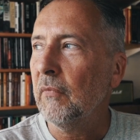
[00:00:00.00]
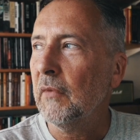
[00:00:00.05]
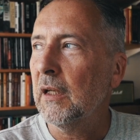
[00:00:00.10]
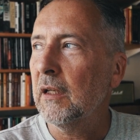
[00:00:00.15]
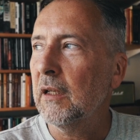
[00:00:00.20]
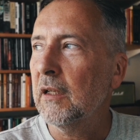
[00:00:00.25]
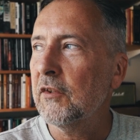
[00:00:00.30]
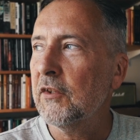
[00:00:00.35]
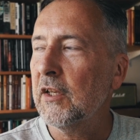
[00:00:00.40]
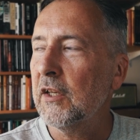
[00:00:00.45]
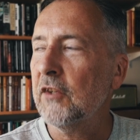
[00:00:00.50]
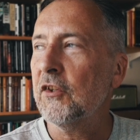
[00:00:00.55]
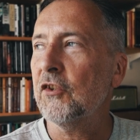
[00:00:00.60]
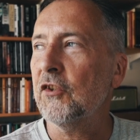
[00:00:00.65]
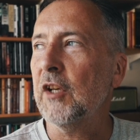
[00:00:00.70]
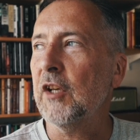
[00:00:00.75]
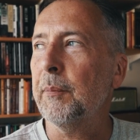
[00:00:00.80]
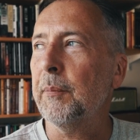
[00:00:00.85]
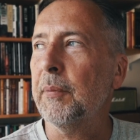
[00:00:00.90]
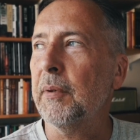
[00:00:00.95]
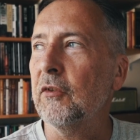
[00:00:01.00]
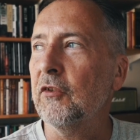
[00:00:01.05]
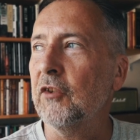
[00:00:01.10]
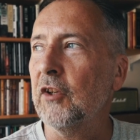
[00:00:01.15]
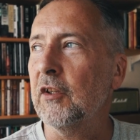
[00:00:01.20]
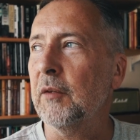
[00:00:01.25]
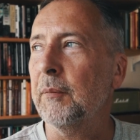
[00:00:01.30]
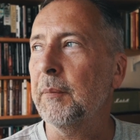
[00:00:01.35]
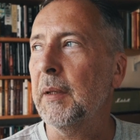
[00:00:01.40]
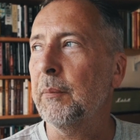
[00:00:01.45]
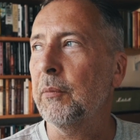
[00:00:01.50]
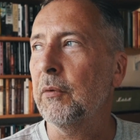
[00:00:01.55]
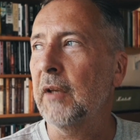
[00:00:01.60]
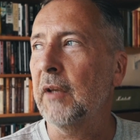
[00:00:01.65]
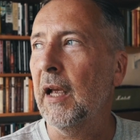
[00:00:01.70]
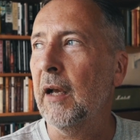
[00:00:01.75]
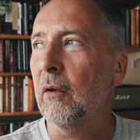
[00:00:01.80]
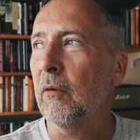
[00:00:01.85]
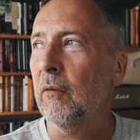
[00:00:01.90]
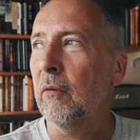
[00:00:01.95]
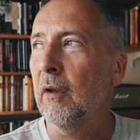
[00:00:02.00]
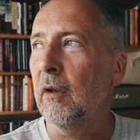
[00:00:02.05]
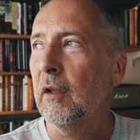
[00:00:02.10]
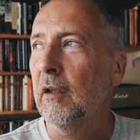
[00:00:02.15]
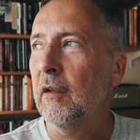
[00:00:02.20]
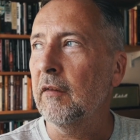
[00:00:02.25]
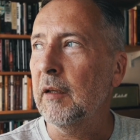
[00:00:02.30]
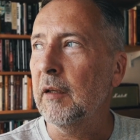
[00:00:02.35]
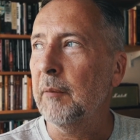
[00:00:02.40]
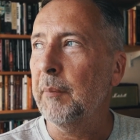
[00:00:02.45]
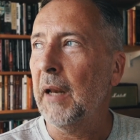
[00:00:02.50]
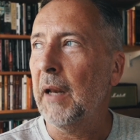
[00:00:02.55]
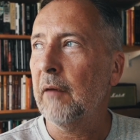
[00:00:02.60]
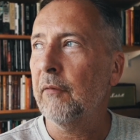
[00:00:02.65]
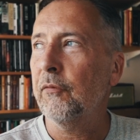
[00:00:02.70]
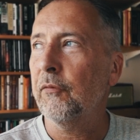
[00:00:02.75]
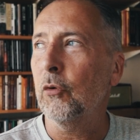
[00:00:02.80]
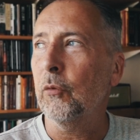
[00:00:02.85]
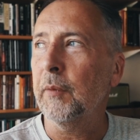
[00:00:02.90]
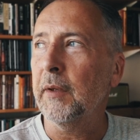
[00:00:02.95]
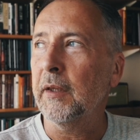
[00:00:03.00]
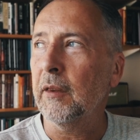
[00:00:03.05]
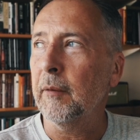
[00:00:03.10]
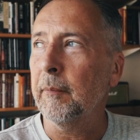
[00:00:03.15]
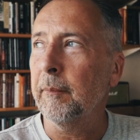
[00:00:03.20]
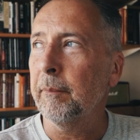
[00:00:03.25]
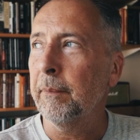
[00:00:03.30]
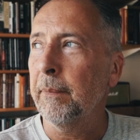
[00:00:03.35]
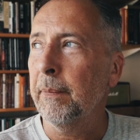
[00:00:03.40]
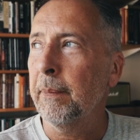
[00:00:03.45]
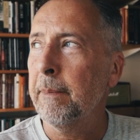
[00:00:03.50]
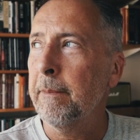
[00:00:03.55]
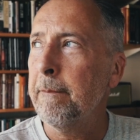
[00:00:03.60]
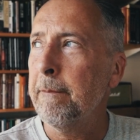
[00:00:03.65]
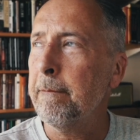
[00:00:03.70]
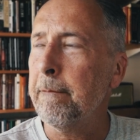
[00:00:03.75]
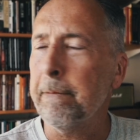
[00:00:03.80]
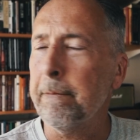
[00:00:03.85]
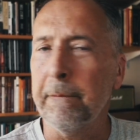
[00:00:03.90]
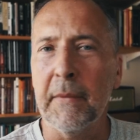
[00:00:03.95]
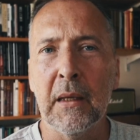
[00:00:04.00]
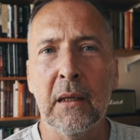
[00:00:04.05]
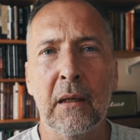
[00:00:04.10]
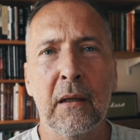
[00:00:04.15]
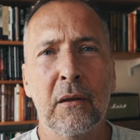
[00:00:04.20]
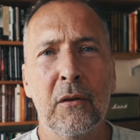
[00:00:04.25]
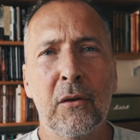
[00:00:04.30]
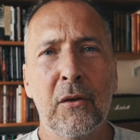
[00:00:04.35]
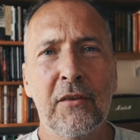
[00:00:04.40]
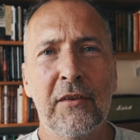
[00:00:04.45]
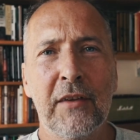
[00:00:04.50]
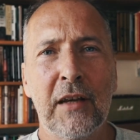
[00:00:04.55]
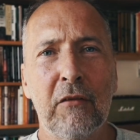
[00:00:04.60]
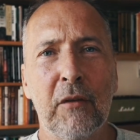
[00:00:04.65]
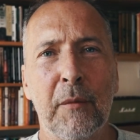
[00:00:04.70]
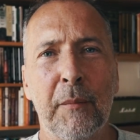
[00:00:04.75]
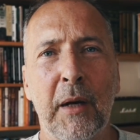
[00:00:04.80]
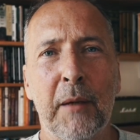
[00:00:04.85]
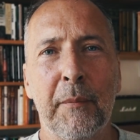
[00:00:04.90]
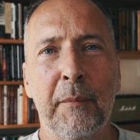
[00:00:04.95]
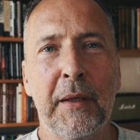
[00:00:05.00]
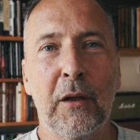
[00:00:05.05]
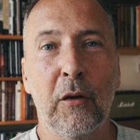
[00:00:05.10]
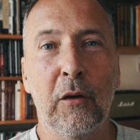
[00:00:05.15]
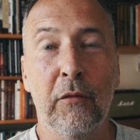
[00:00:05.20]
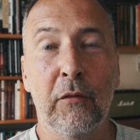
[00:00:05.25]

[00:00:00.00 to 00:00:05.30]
Uh, censorship, shutting people down, deplatforming them. Hmm, who does that remind me of?